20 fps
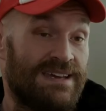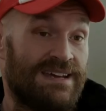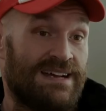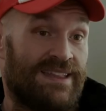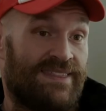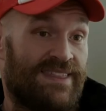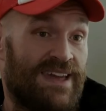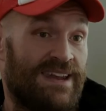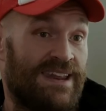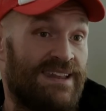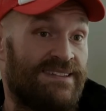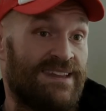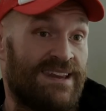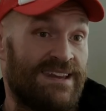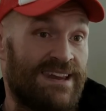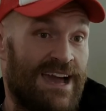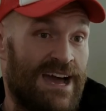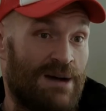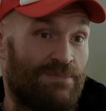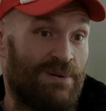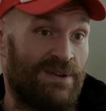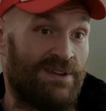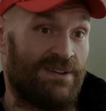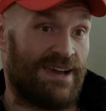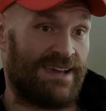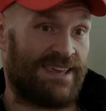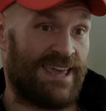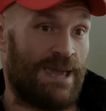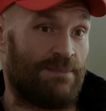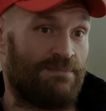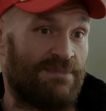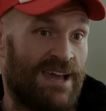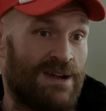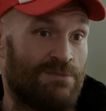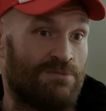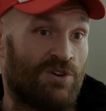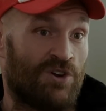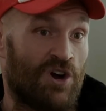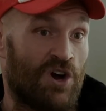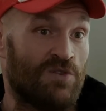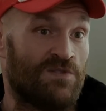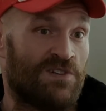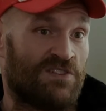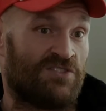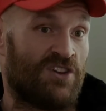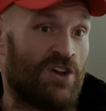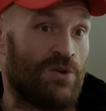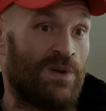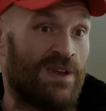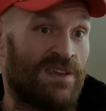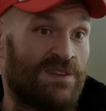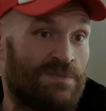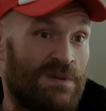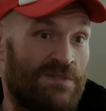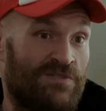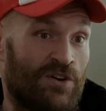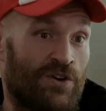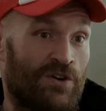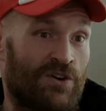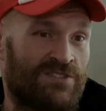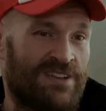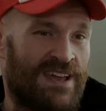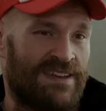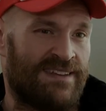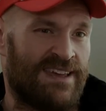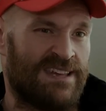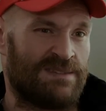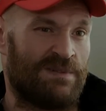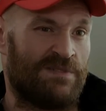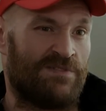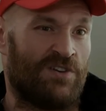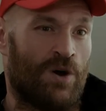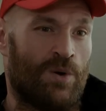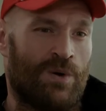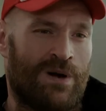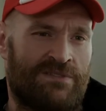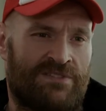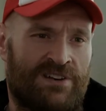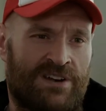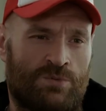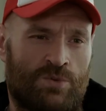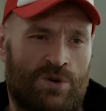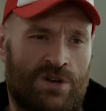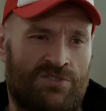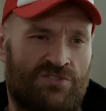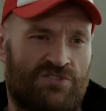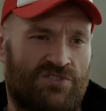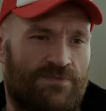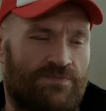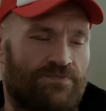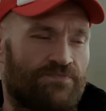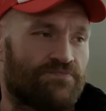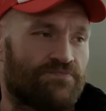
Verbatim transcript: And then it didn't happen. I came down with COVID 2 weeks before or 10 days before, whatever it was.